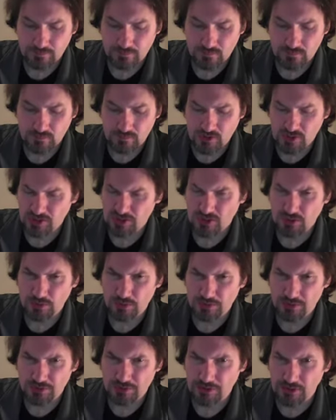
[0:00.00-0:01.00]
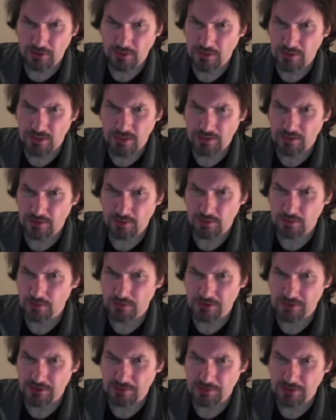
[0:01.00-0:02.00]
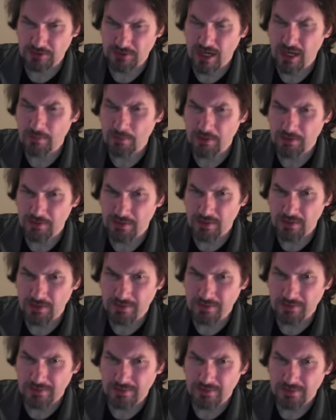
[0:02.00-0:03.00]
It just goes to show you that the whole subscriber thing,